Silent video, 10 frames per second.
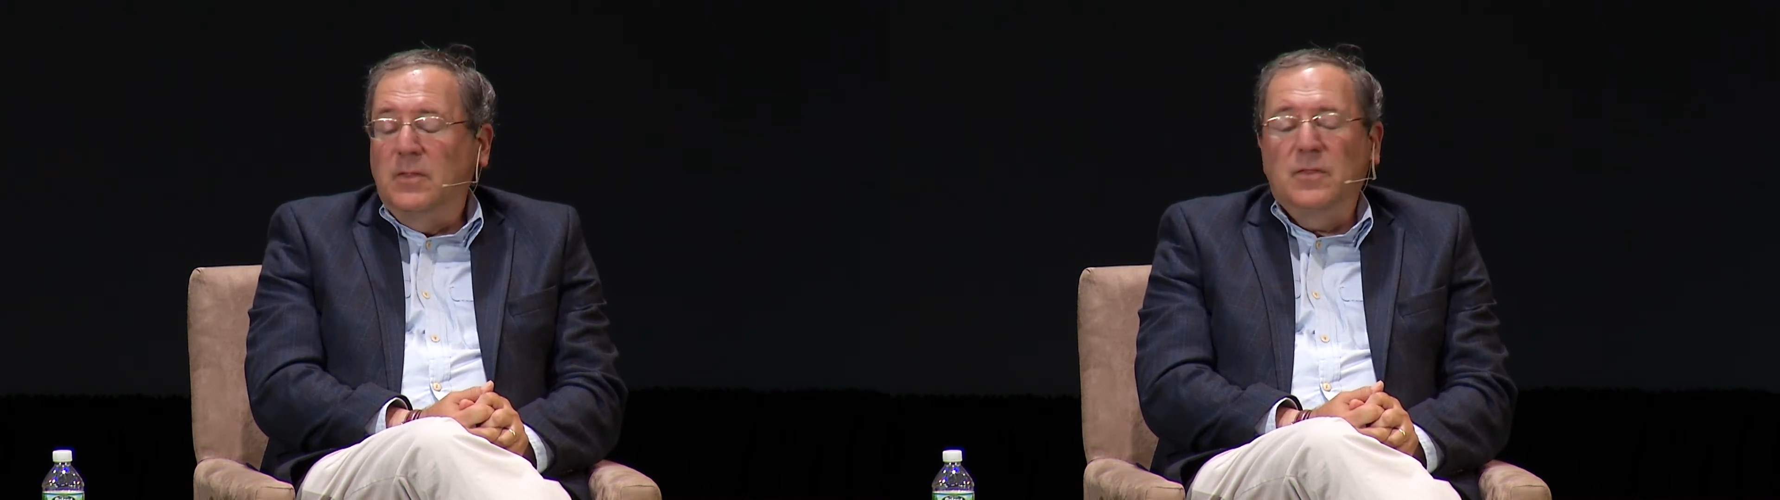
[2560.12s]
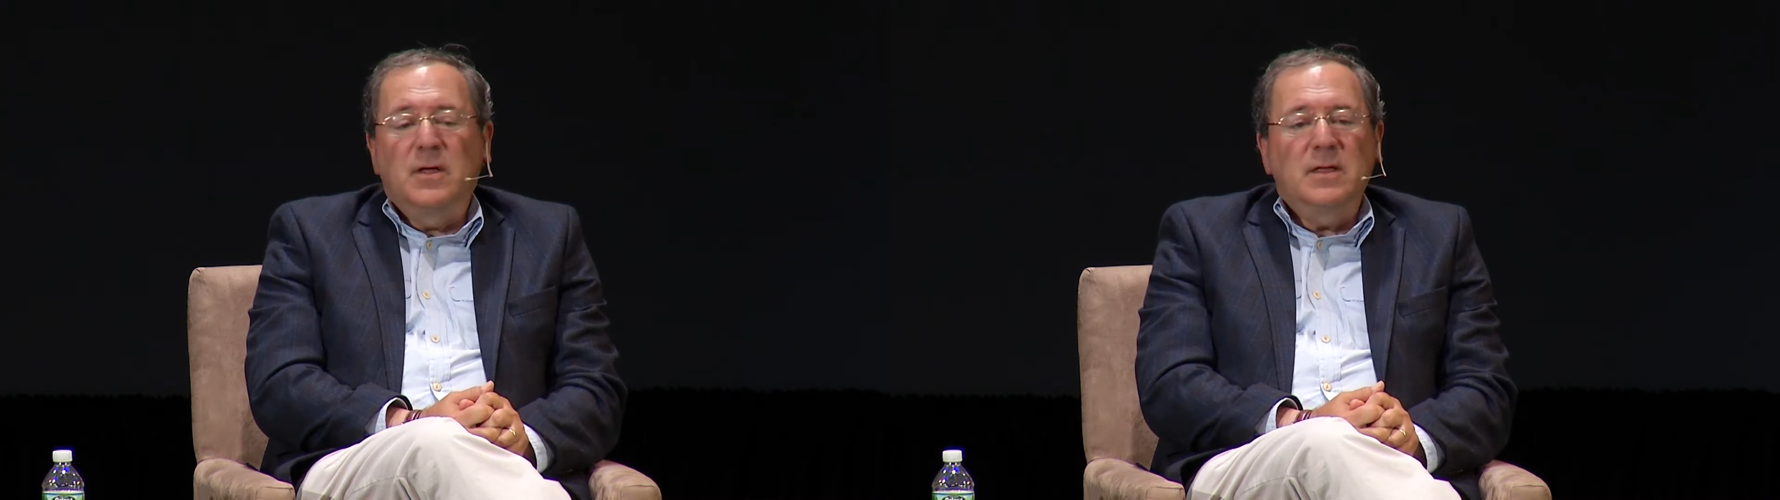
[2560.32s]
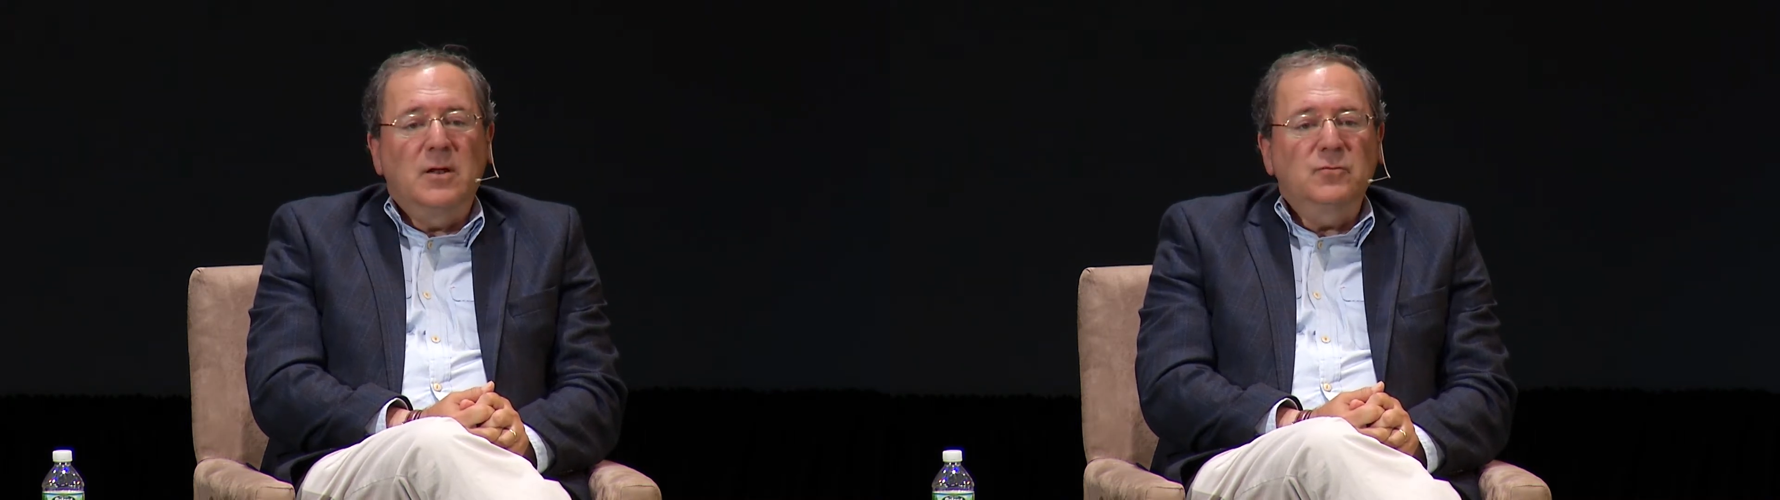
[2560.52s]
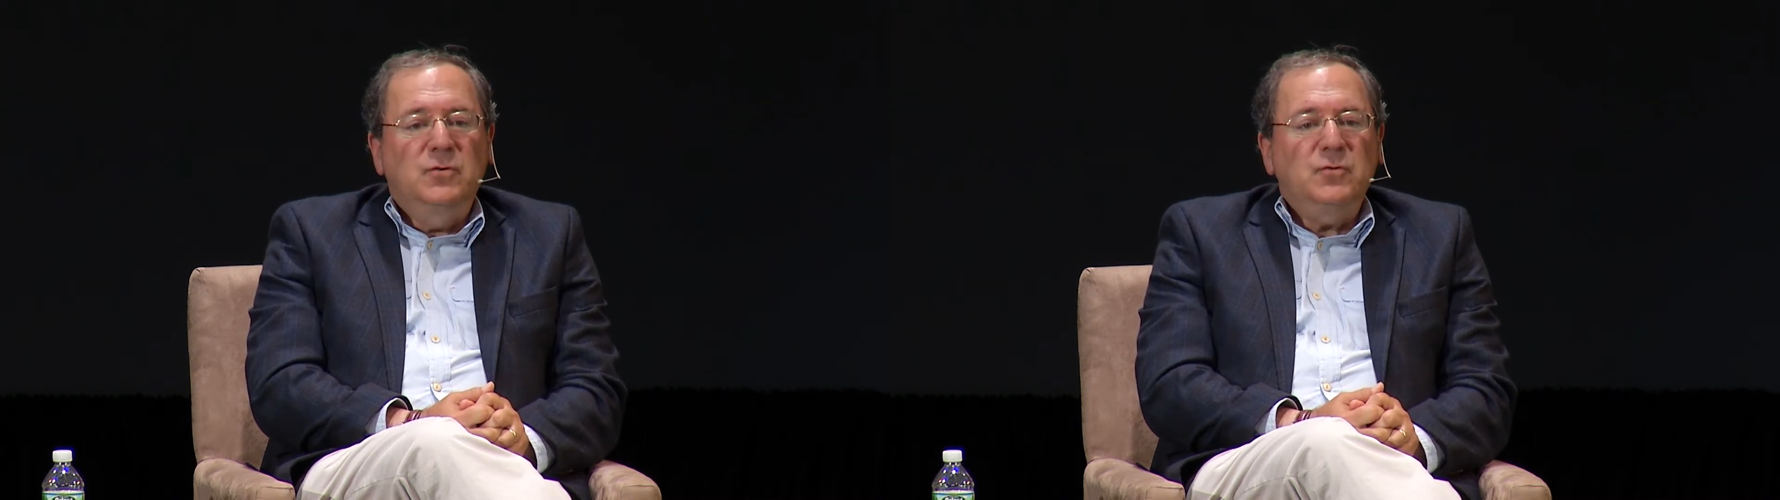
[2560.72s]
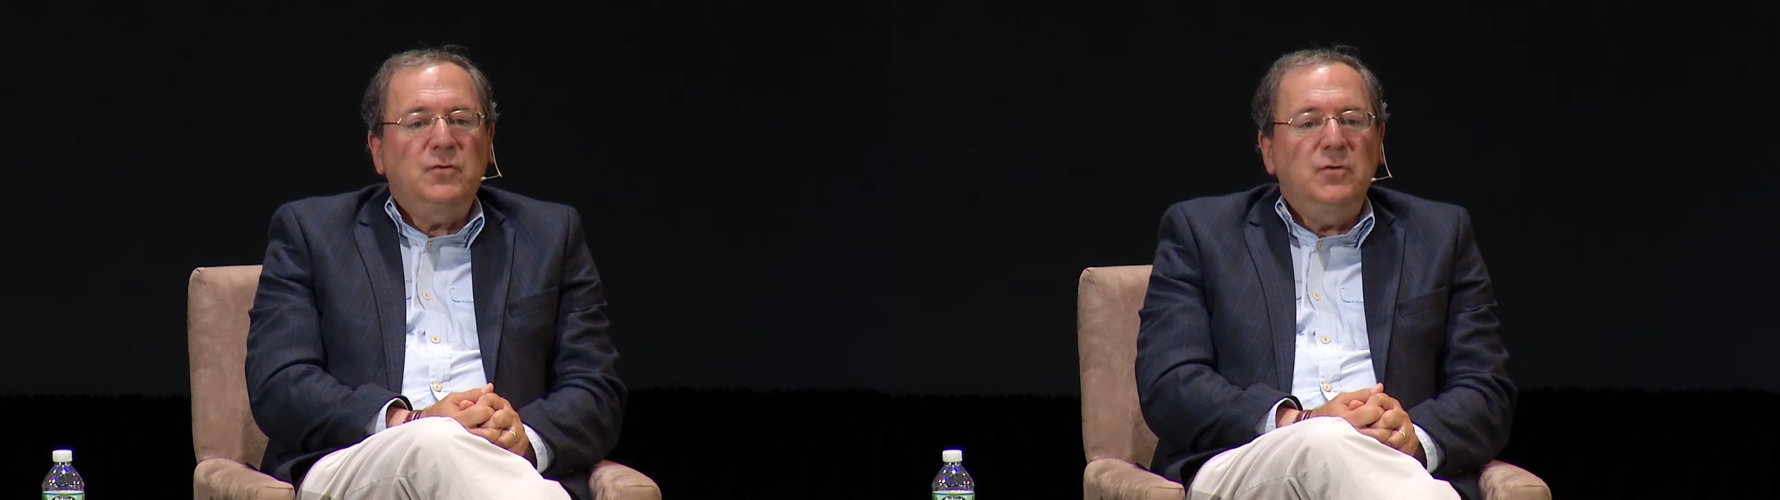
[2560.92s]
the, you know,
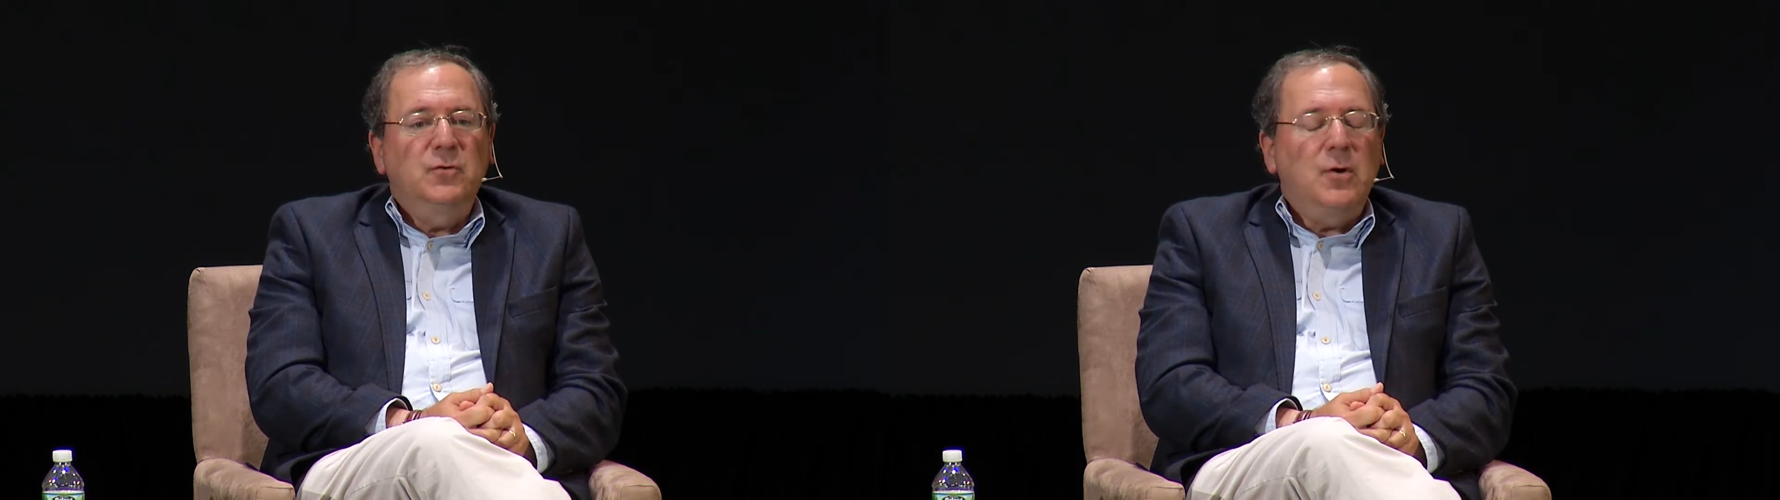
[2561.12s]
just as